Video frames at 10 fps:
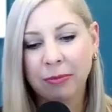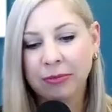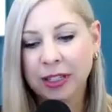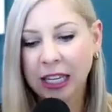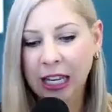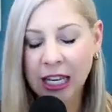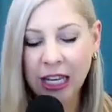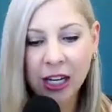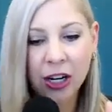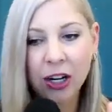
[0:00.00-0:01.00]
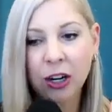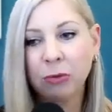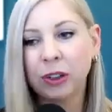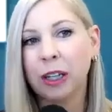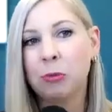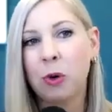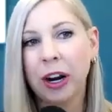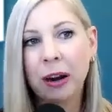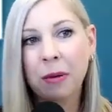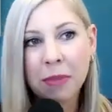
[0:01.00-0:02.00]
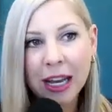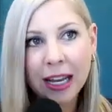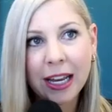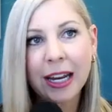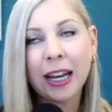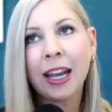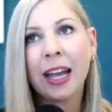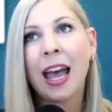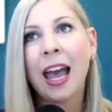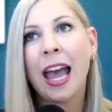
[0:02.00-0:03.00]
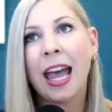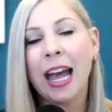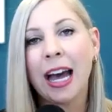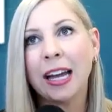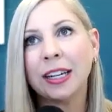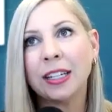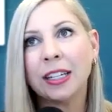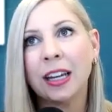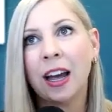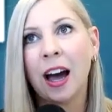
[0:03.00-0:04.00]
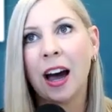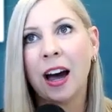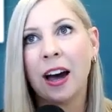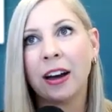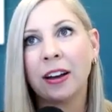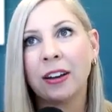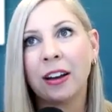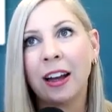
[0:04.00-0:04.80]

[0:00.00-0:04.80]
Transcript: secure, really more committed. And look,